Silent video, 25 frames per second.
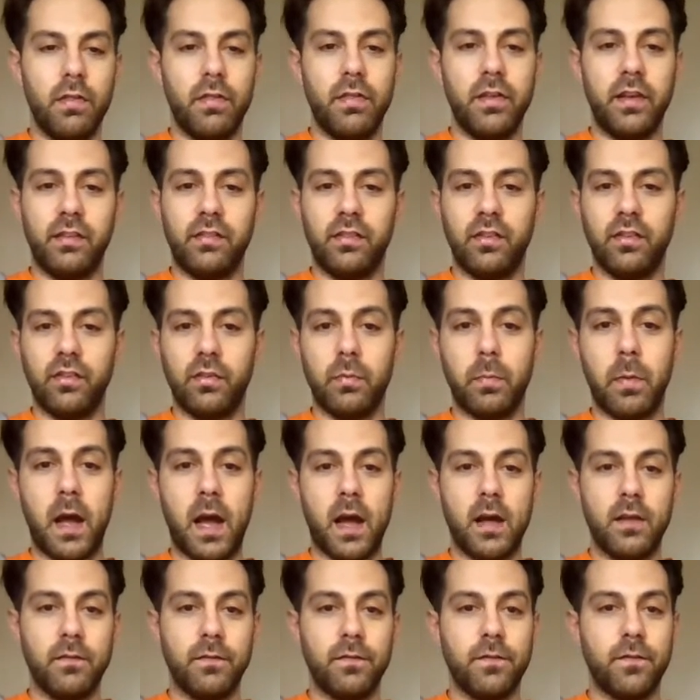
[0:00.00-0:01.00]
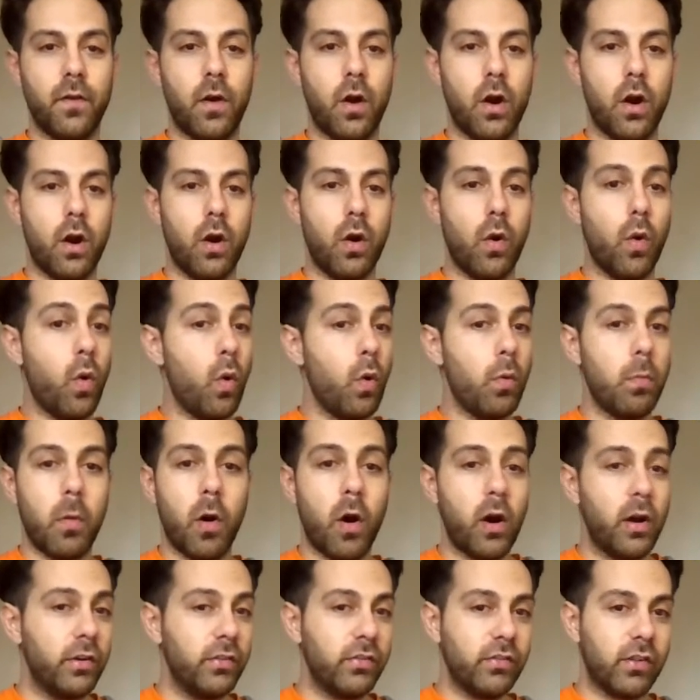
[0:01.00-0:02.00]
This is the pattern for all
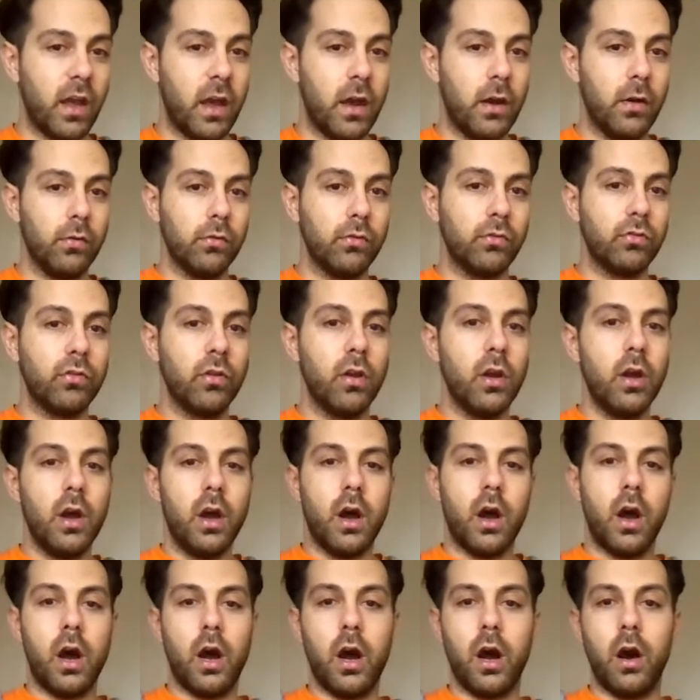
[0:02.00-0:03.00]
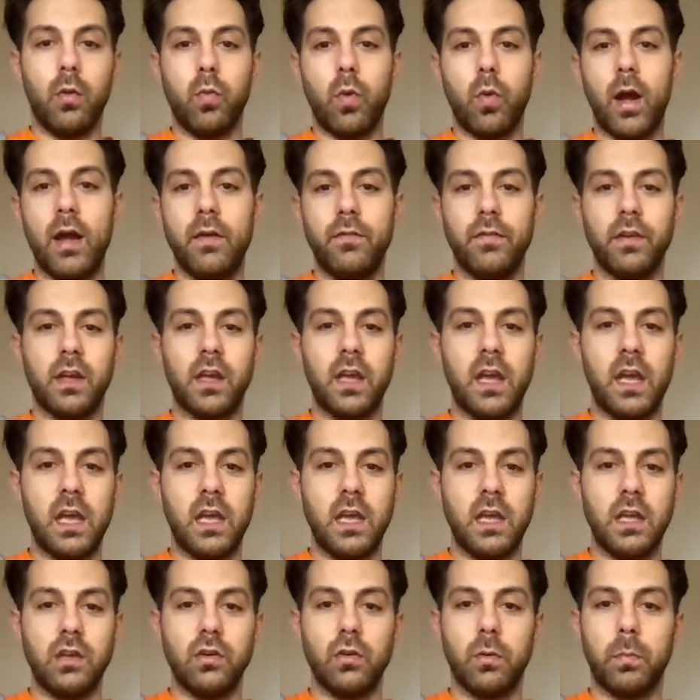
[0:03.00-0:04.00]
minor scales. Whatever
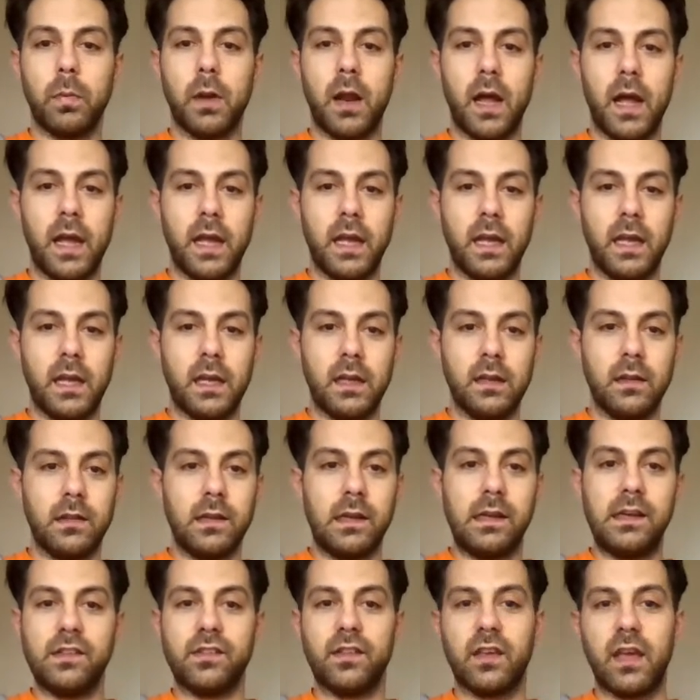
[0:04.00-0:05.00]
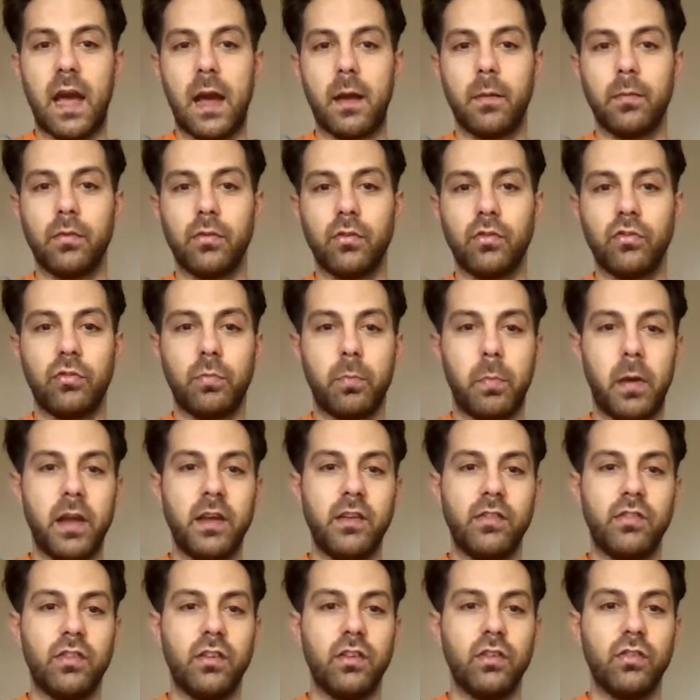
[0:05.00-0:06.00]
key you're playing in, these gaps or
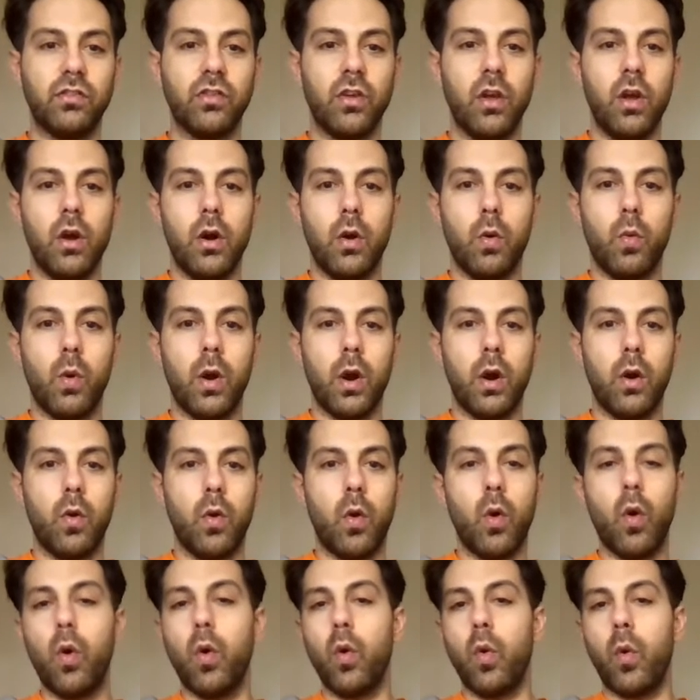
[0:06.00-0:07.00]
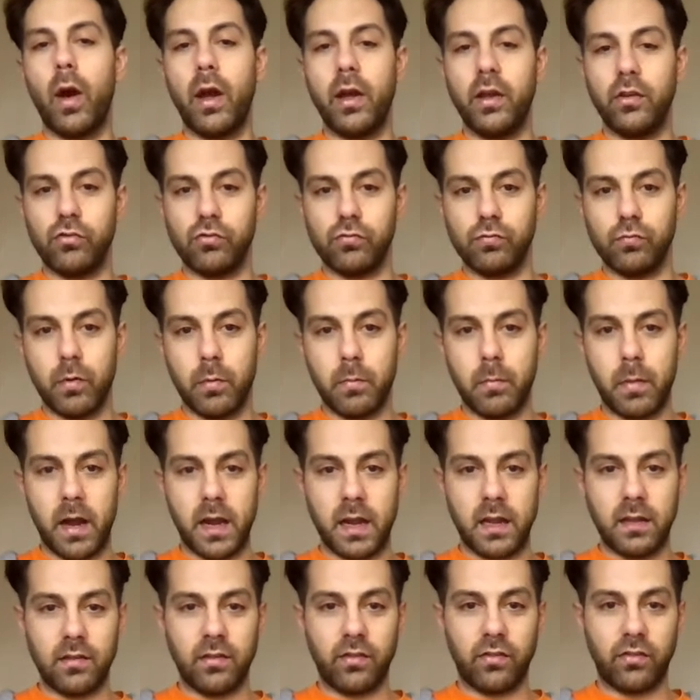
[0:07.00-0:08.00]
spaces will always
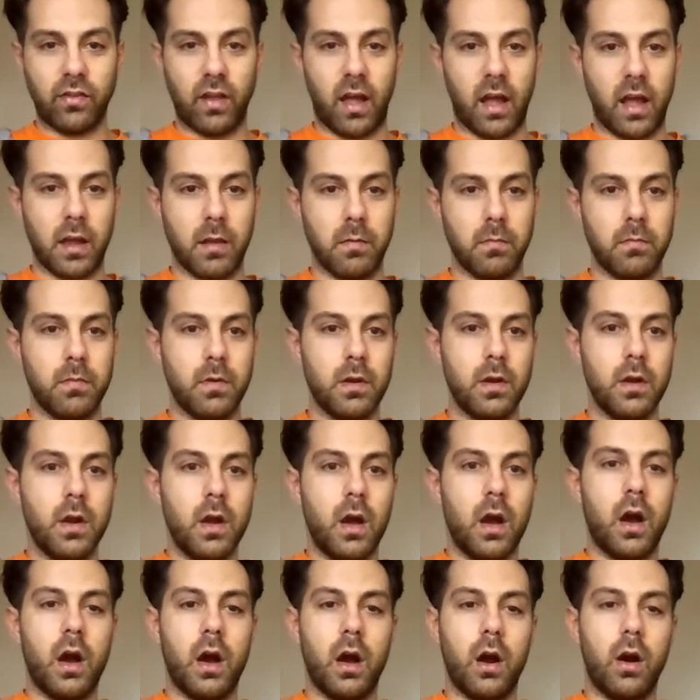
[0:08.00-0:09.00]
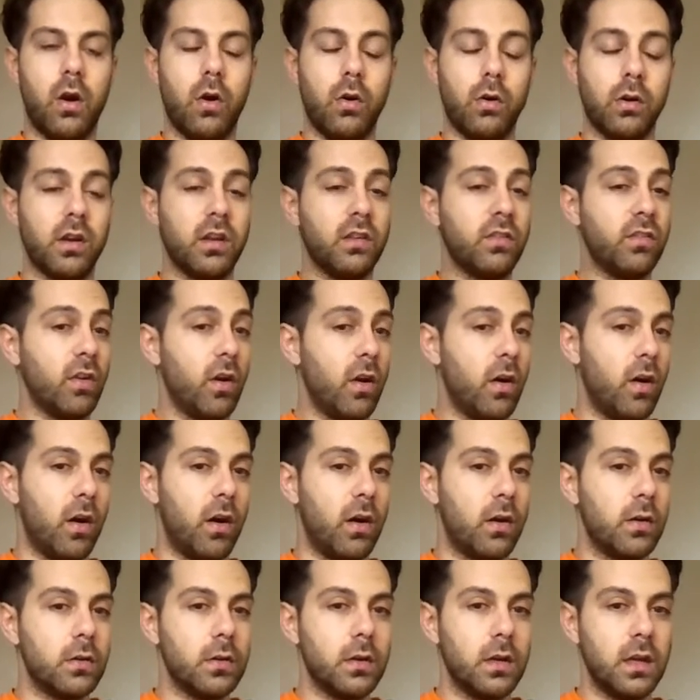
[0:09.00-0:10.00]
remain the same. On
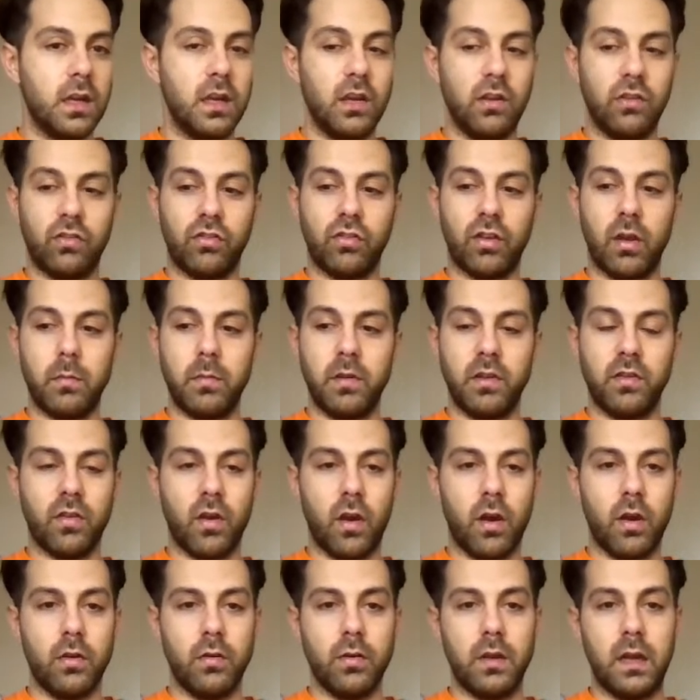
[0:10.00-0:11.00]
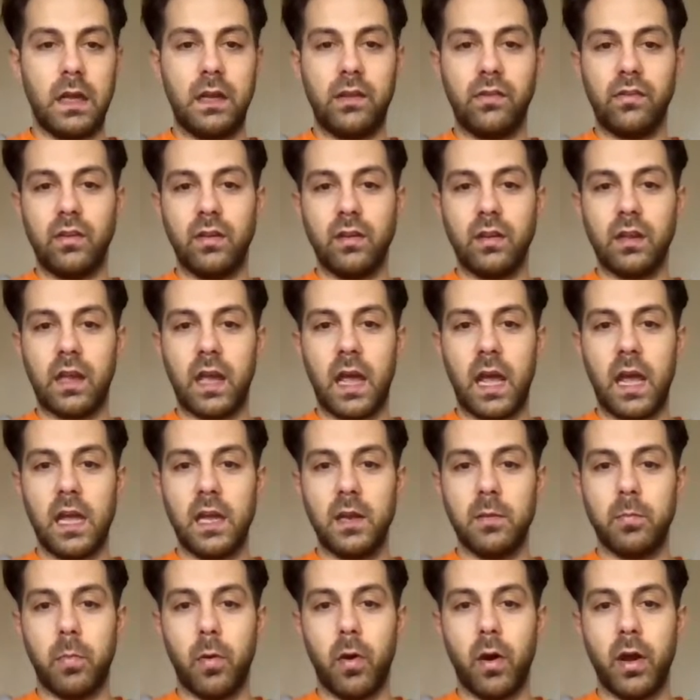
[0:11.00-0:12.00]
guitar, each semitone is
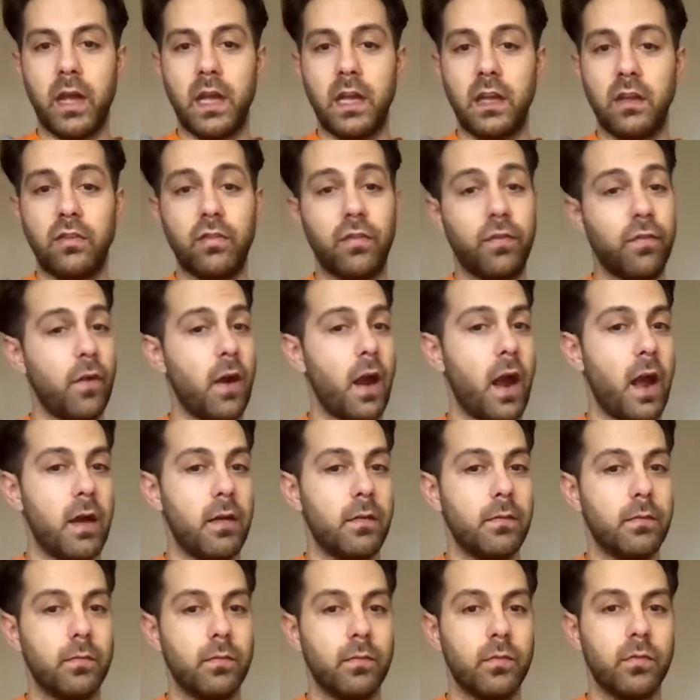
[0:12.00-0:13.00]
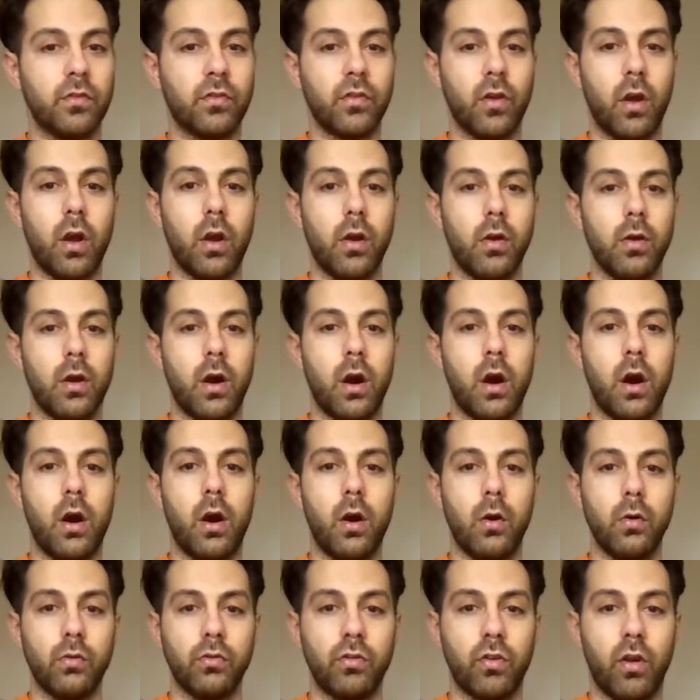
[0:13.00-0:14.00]
indicated by each fret. So a
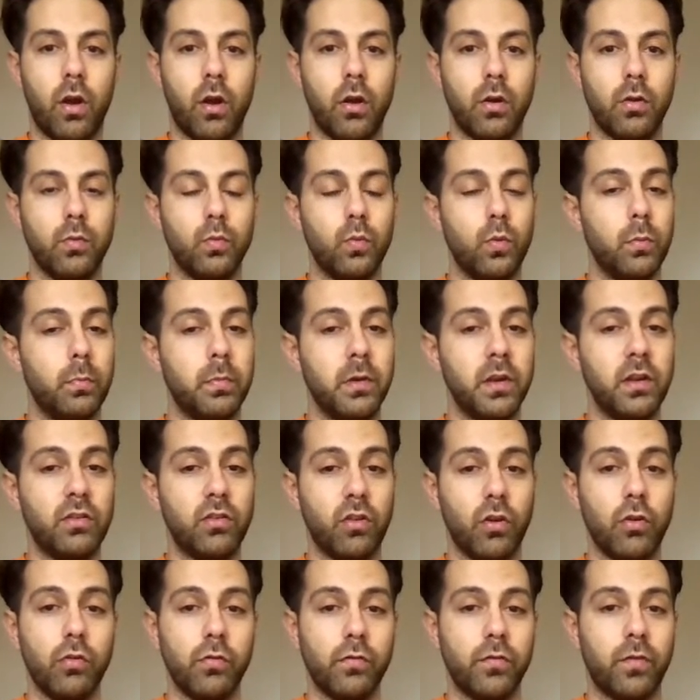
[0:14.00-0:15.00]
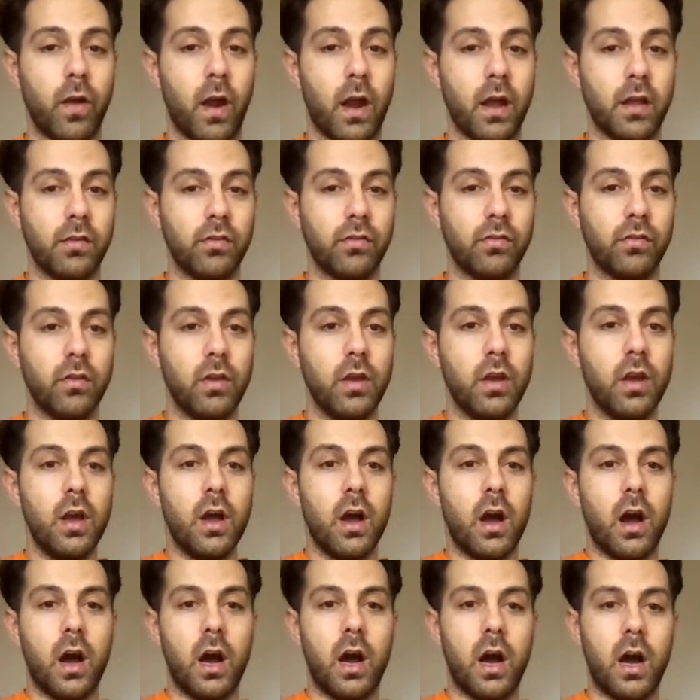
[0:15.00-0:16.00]
whole tone would be 2 frets.
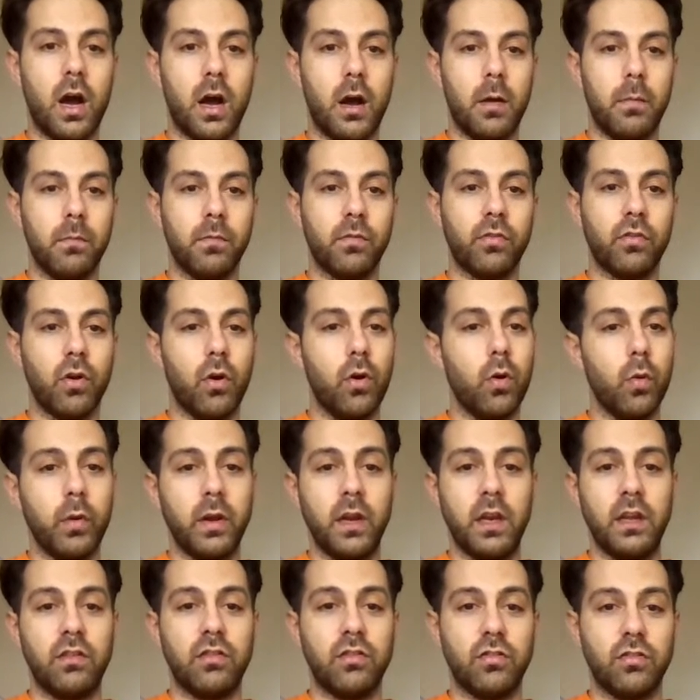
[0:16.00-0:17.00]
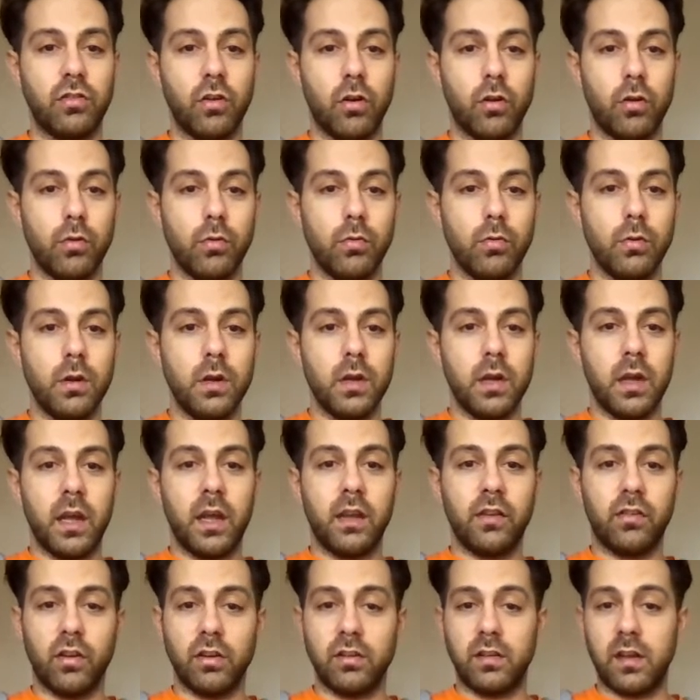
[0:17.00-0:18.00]
So all we need to do
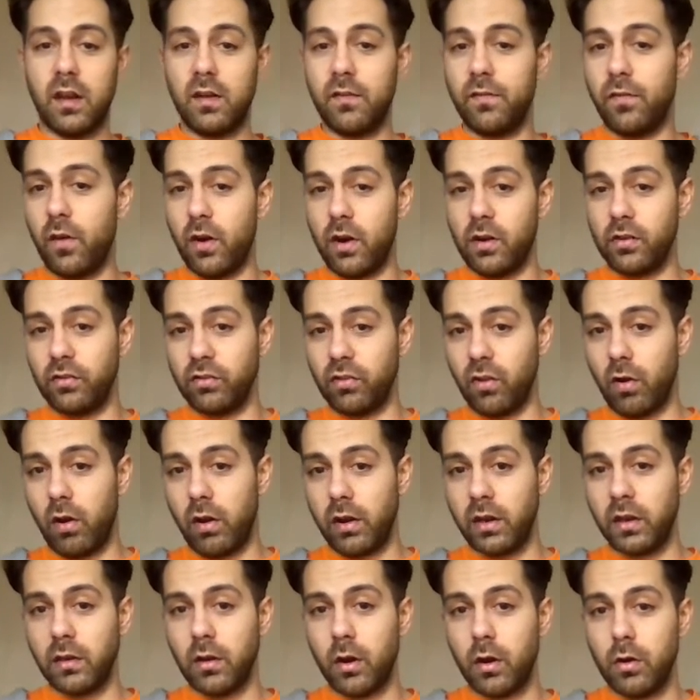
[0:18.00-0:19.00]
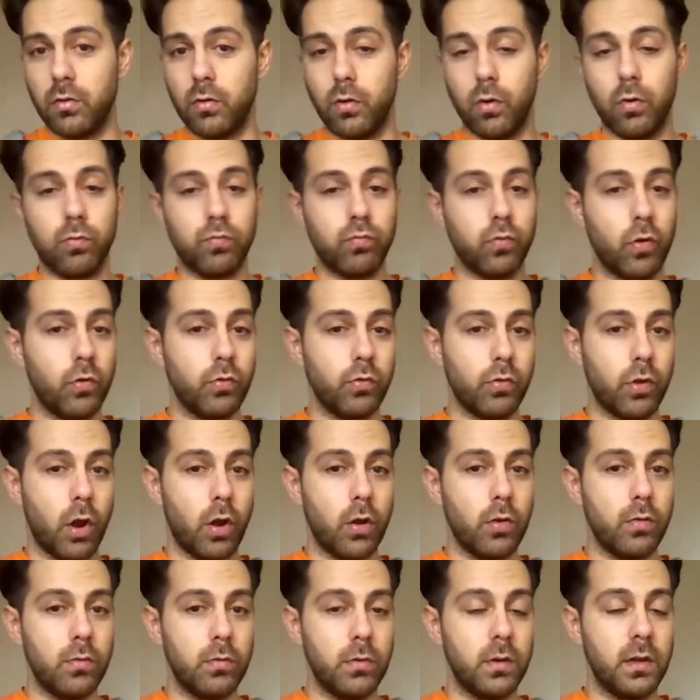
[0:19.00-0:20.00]
is identify our starting note or root
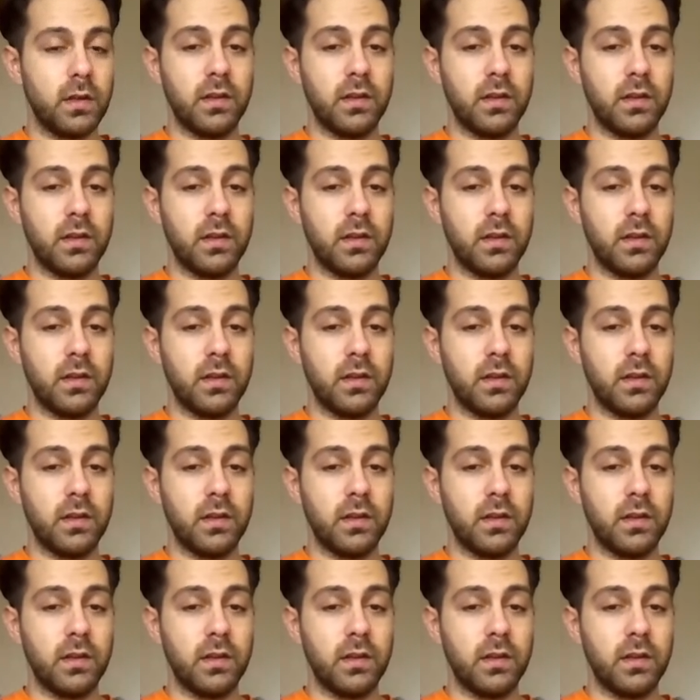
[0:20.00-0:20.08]
note.